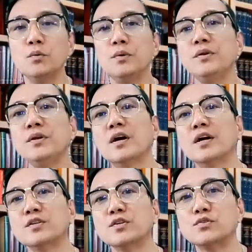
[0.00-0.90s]
with
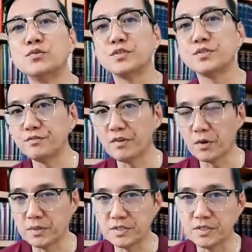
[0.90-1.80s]
regard to the
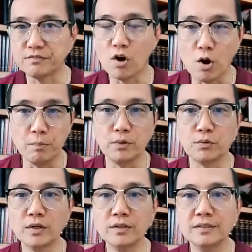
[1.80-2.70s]
severity of
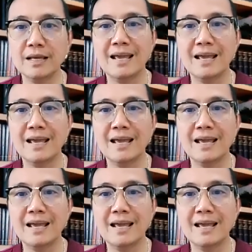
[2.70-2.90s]
Omicron